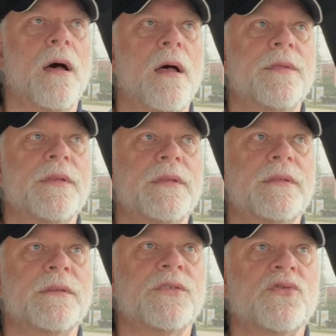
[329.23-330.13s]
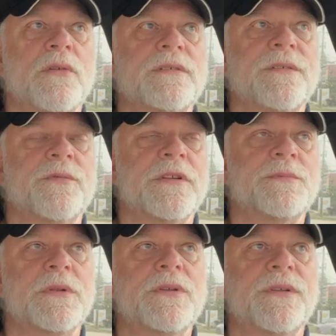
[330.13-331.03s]
On the, the shores of
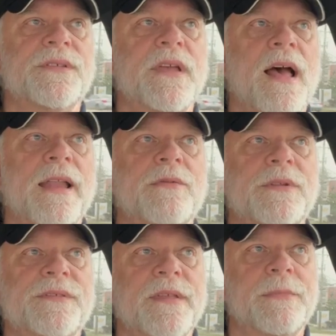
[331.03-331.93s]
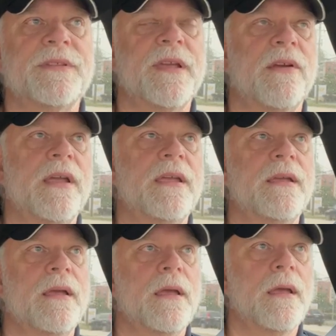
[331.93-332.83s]
Richmond, you can see Hollywood Cemetery.
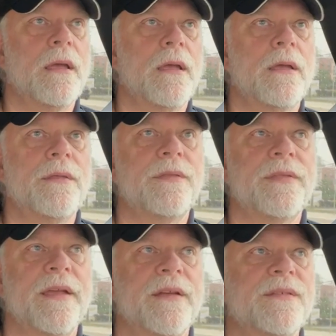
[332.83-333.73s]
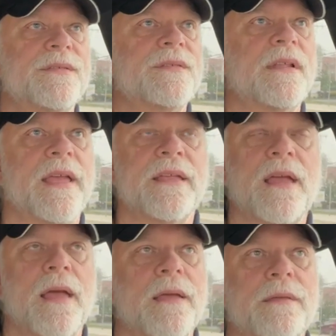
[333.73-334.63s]
There's like
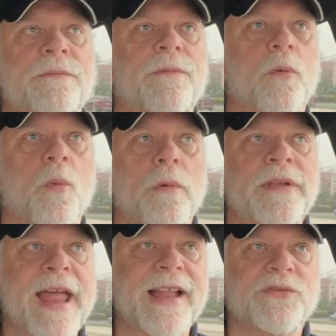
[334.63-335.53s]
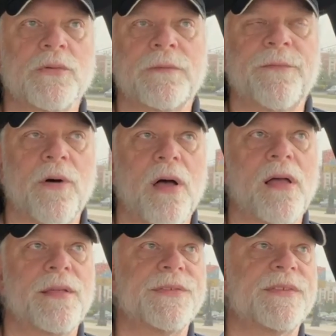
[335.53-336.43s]
natural
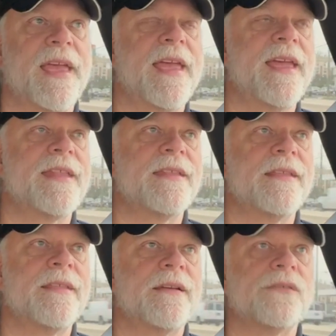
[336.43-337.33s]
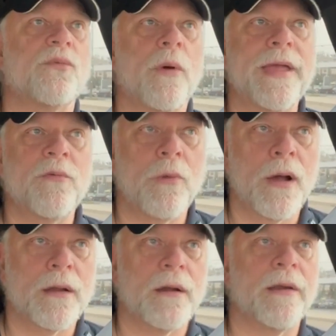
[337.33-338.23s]
falls and there's white
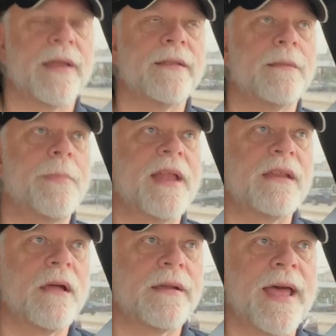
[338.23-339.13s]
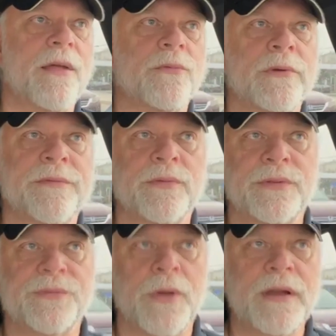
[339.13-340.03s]
water and depending on how the river
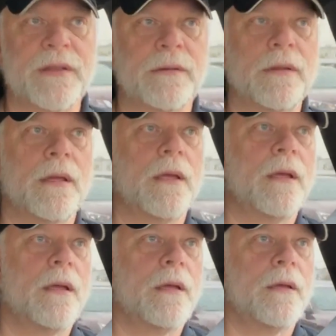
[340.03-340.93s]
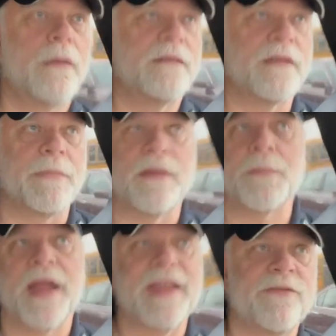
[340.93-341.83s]
is running some of them
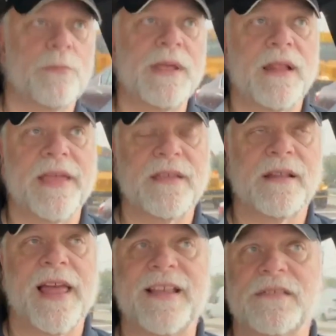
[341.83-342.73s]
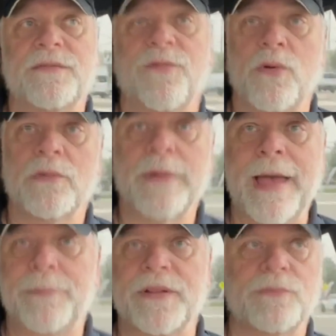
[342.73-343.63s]
might even be like class four
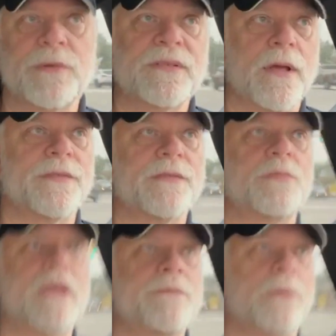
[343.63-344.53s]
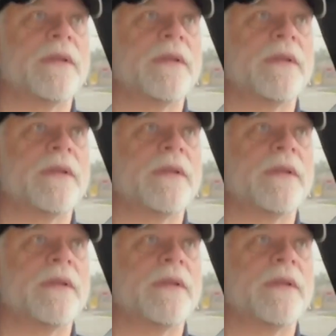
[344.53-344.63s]
rapids we saw some people